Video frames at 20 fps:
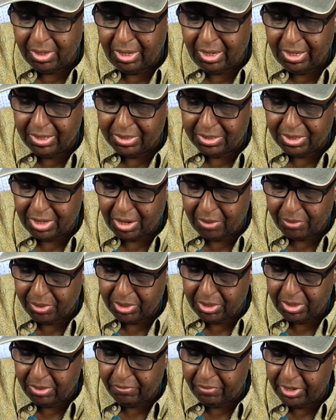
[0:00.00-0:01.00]
It's not
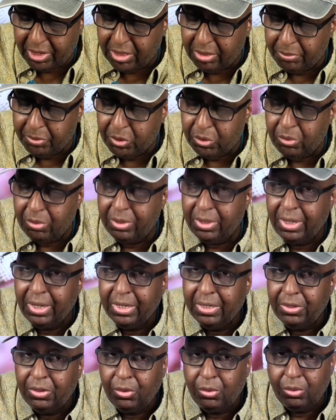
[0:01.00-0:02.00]
really available.
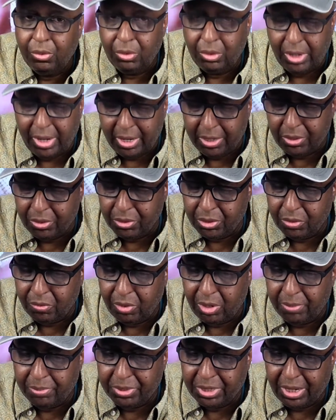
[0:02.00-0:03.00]
You can go to the
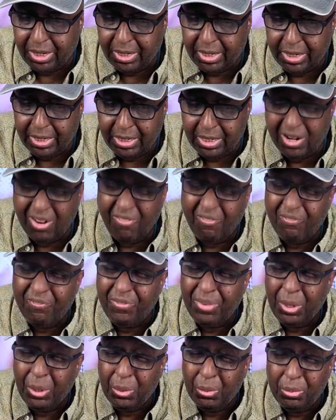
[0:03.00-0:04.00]
website and get it. A
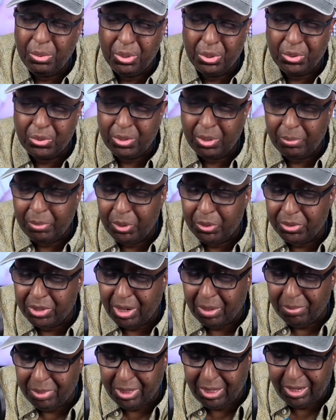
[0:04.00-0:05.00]
few distributors,
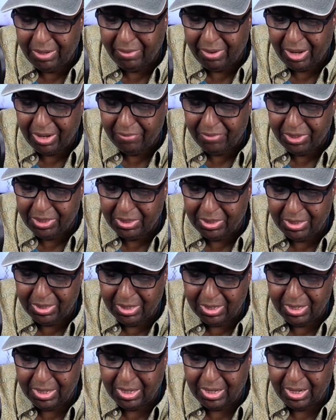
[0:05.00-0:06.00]
I believe, have it.
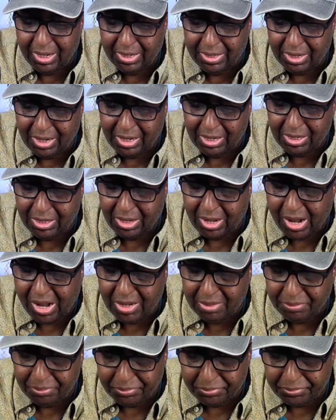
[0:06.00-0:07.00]
Not a
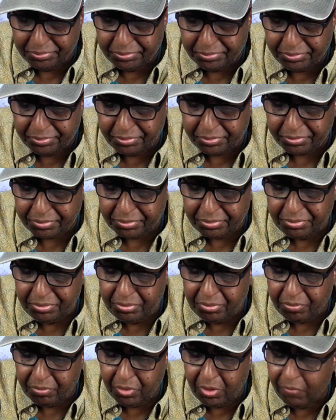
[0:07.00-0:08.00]
lot.
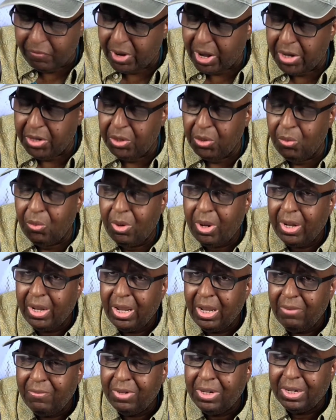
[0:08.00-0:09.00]
Value, I
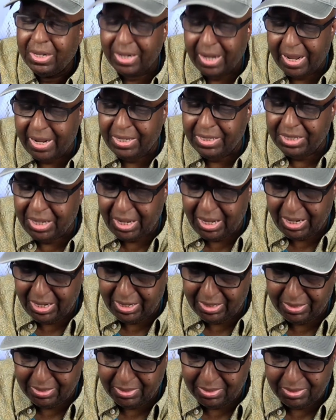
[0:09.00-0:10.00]
gave it a
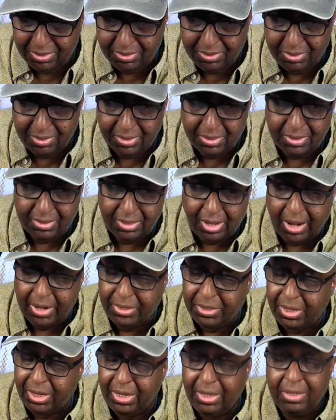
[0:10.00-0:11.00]
19.
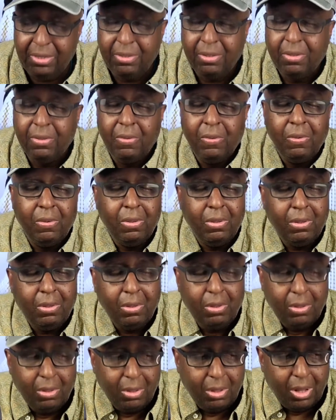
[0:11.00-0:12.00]
19.
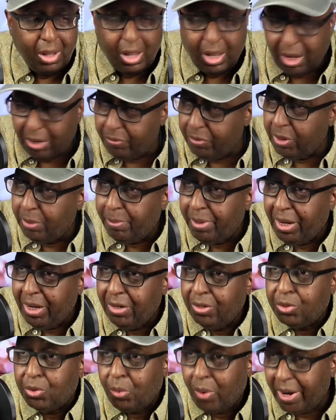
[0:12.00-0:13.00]
I would have
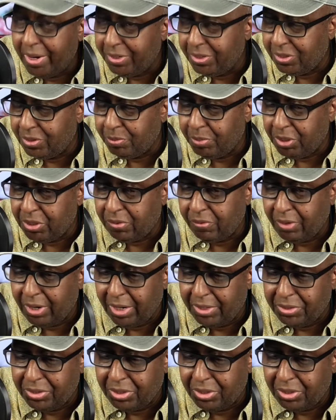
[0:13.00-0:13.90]
paid twice as much for that